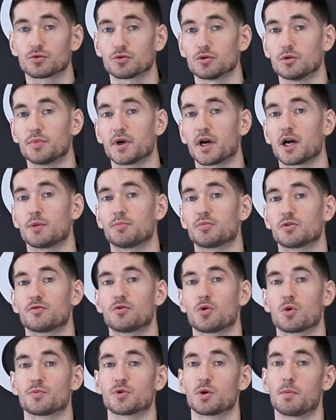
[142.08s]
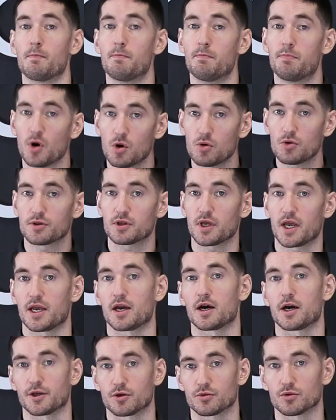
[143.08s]
group outperformed both
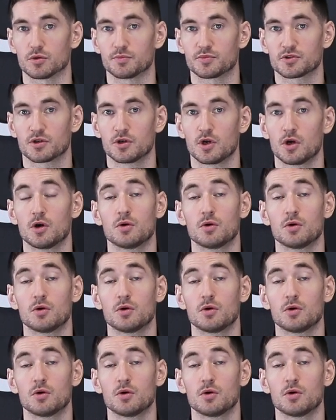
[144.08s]
AI groups,